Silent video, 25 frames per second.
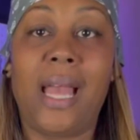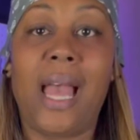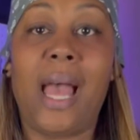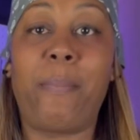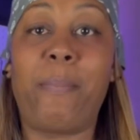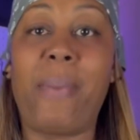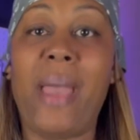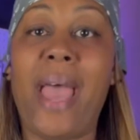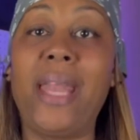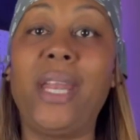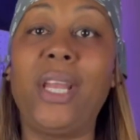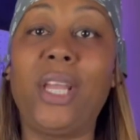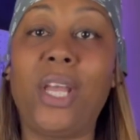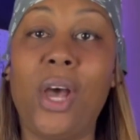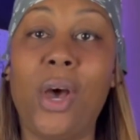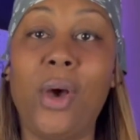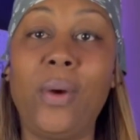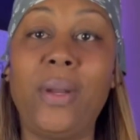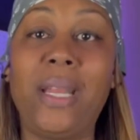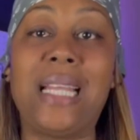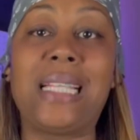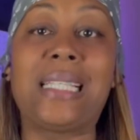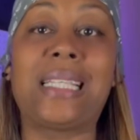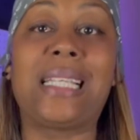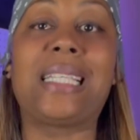A
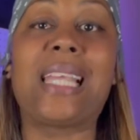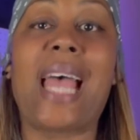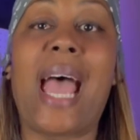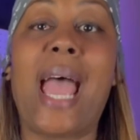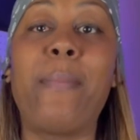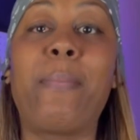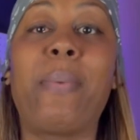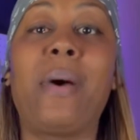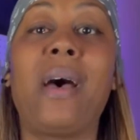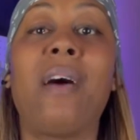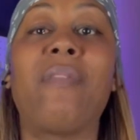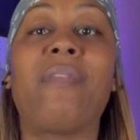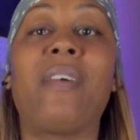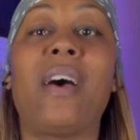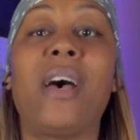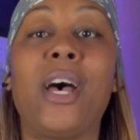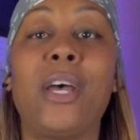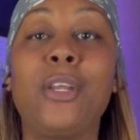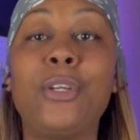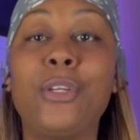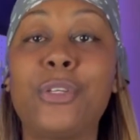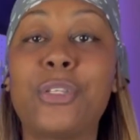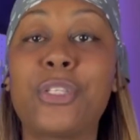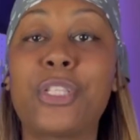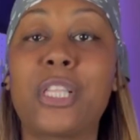petticoat is a type of
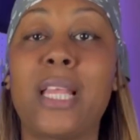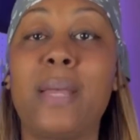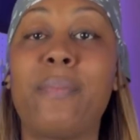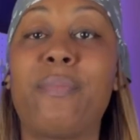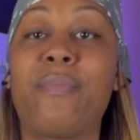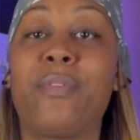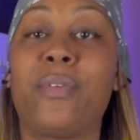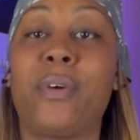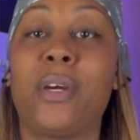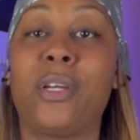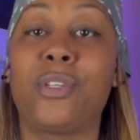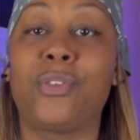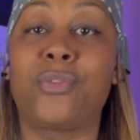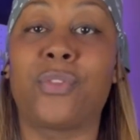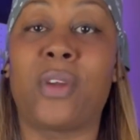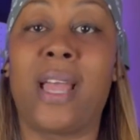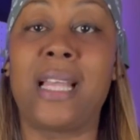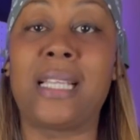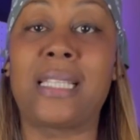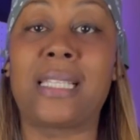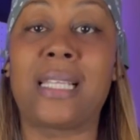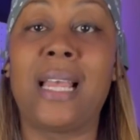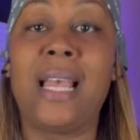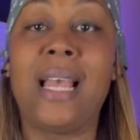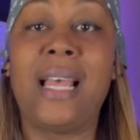underslip for a
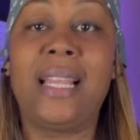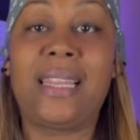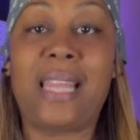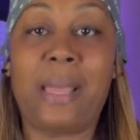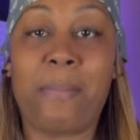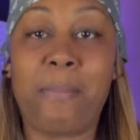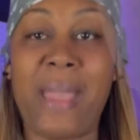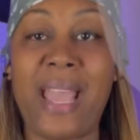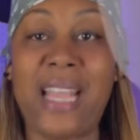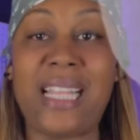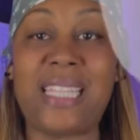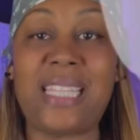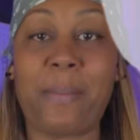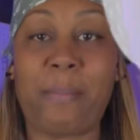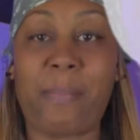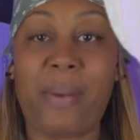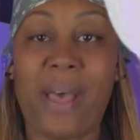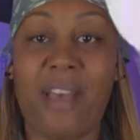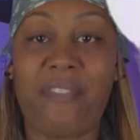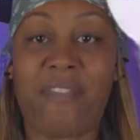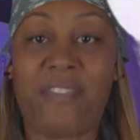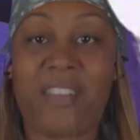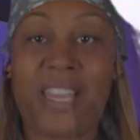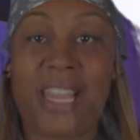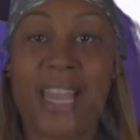dress that makes it
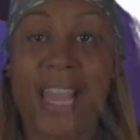puffy